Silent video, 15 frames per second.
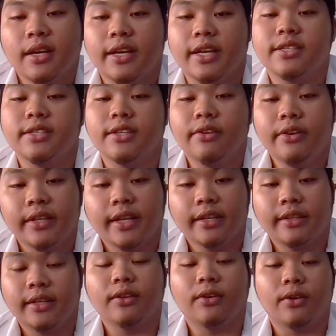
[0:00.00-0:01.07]
is
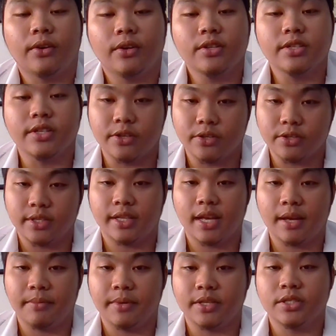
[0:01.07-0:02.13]
irritated or seriously
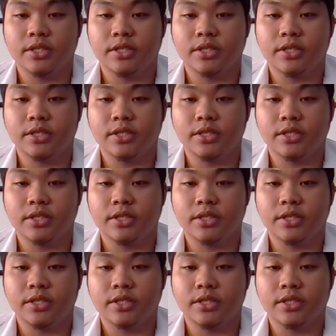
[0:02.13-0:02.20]
damaged.